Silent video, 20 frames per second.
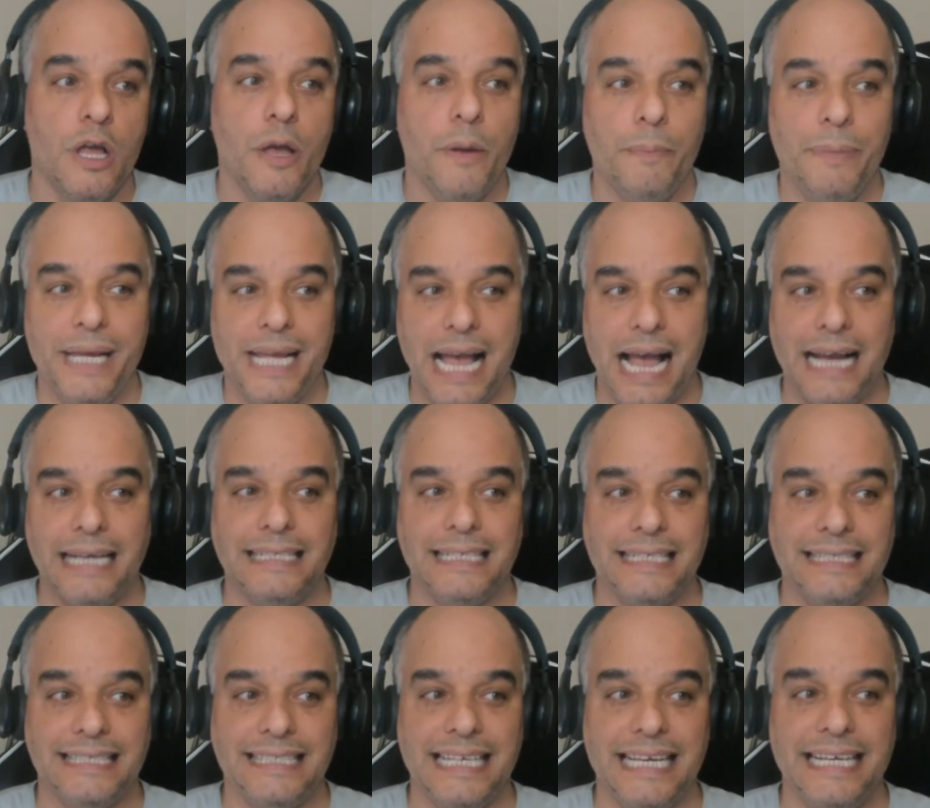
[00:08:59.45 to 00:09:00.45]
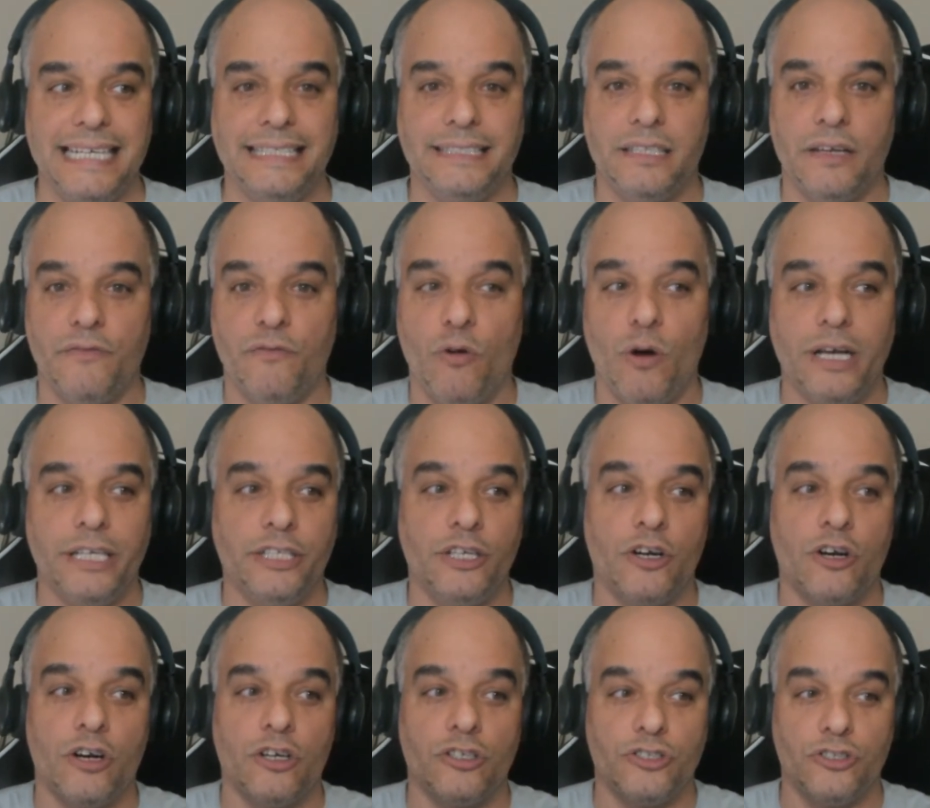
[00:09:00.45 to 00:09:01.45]
behind the scenes of what
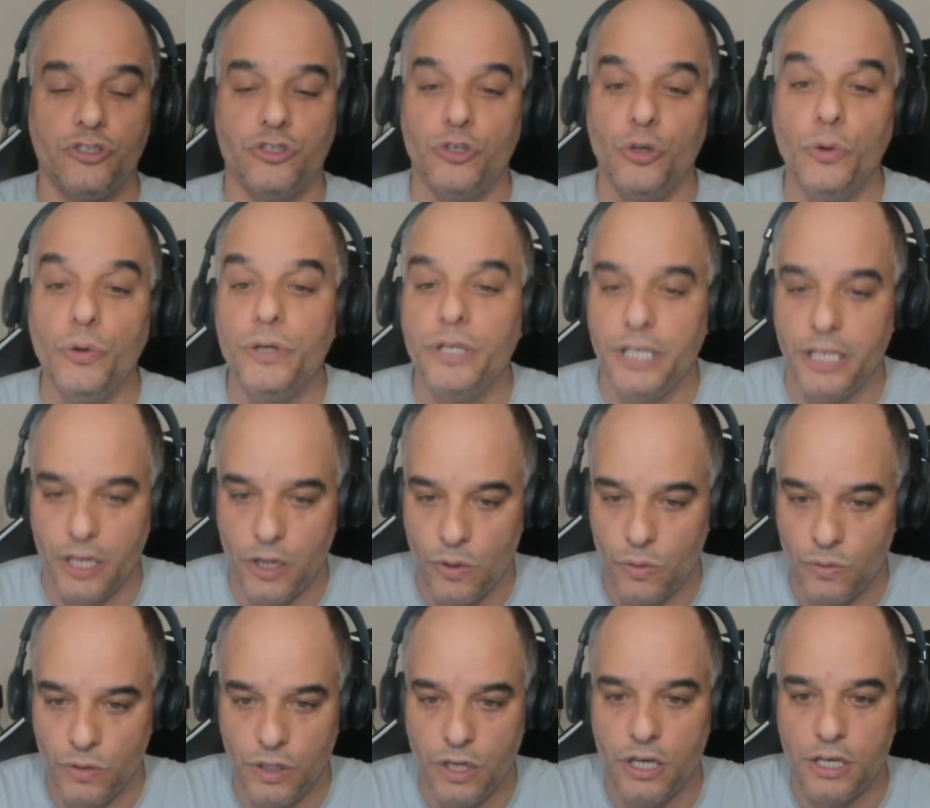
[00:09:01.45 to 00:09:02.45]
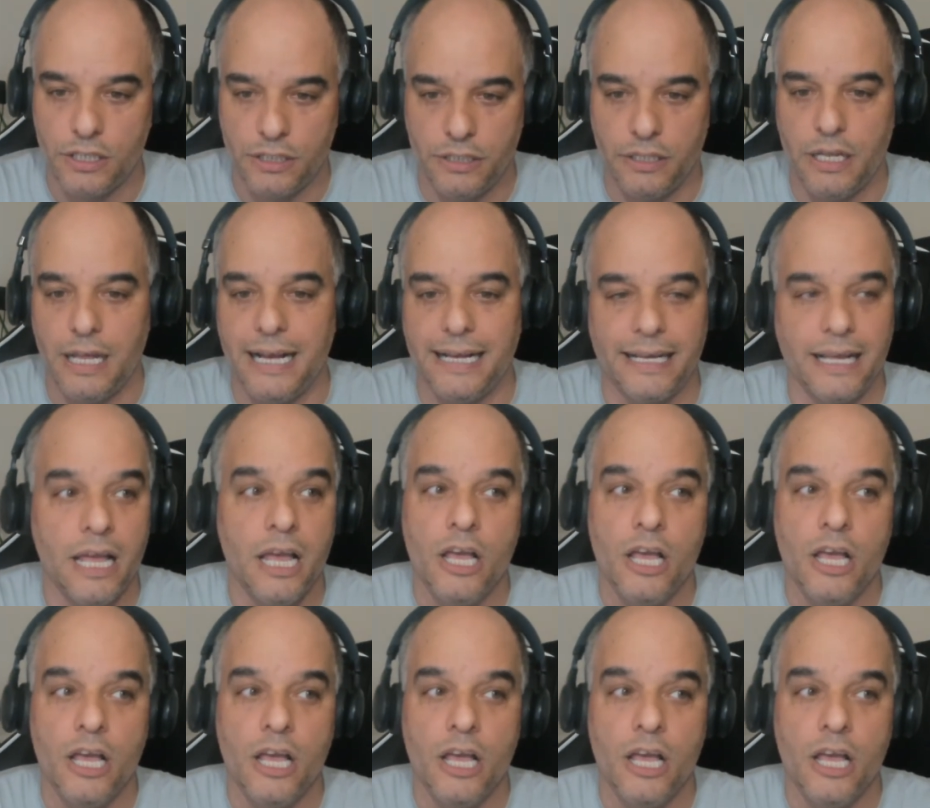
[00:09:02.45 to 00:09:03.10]
your studio looks like.